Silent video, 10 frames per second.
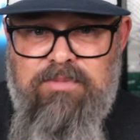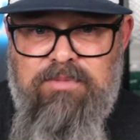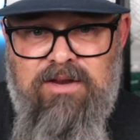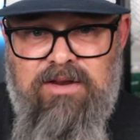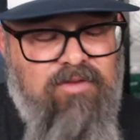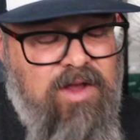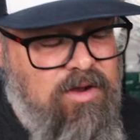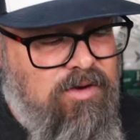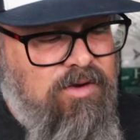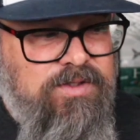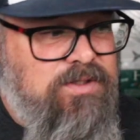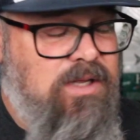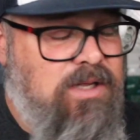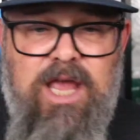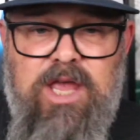fails, hey,
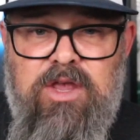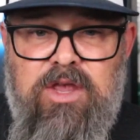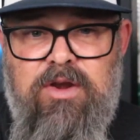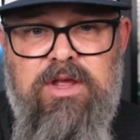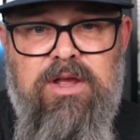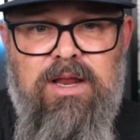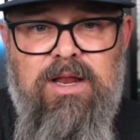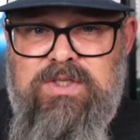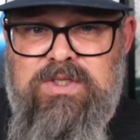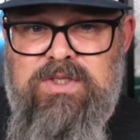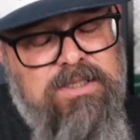you're learning your lessons.